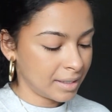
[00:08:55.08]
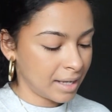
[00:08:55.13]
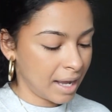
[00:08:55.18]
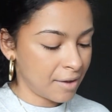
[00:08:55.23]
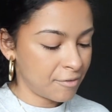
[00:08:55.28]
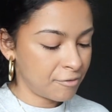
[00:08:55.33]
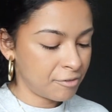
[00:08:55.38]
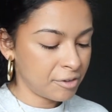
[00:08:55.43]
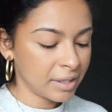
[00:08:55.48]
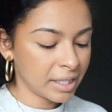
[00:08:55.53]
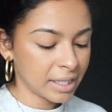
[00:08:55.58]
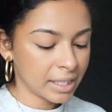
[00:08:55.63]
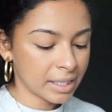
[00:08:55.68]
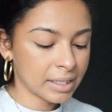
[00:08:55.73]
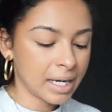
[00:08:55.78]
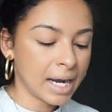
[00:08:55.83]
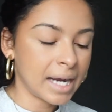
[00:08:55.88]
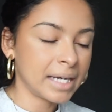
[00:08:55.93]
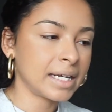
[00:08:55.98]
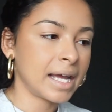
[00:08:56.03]
I feel like it
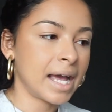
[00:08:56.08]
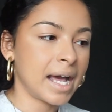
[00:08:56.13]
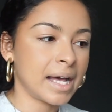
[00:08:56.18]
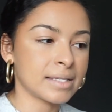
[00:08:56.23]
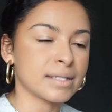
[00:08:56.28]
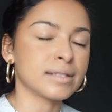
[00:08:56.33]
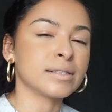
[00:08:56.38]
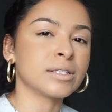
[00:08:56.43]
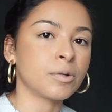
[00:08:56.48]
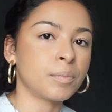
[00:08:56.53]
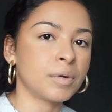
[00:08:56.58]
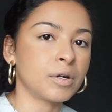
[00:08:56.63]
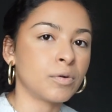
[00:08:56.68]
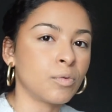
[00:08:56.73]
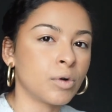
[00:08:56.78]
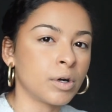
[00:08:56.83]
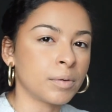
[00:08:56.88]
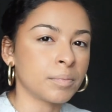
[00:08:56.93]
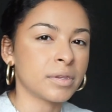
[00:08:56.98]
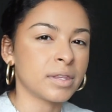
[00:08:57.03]
kind of has a little bit of
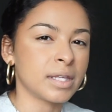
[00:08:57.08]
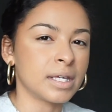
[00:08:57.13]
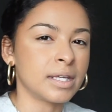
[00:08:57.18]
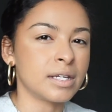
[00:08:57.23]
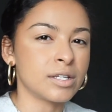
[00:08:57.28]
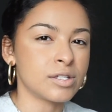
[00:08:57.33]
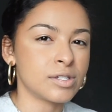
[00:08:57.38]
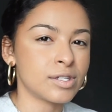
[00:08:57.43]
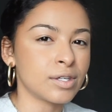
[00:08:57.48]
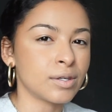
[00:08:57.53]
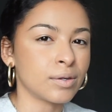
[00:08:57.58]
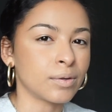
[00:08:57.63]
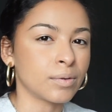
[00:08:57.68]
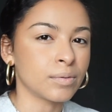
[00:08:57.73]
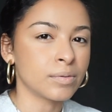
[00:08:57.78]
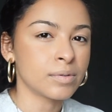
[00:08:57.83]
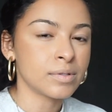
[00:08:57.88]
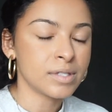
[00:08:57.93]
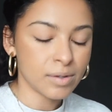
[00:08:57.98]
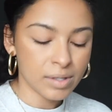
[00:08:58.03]
warmth in it
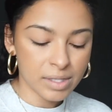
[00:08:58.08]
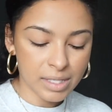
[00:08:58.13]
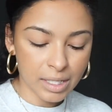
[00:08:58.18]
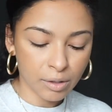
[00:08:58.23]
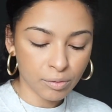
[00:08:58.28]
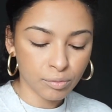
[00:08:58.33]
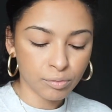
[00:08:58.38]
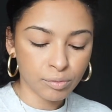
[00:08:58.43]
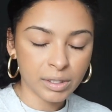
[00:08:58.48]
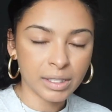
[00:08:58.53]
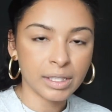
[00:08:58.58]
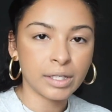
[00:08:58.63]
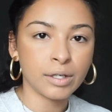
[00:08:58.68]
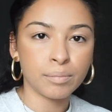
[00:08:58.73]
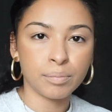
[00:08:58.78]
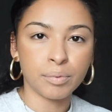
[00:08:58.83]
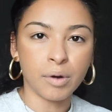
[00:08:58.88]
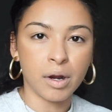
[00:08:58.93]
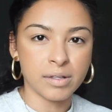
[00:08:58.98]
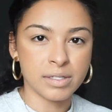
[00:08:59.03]
too. So it's like a really
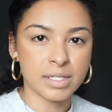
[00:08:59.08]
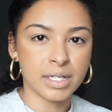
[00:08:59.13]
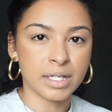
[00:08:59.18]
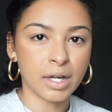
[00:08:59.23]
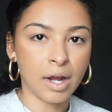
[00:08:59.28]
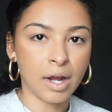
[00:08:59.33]
good bronzing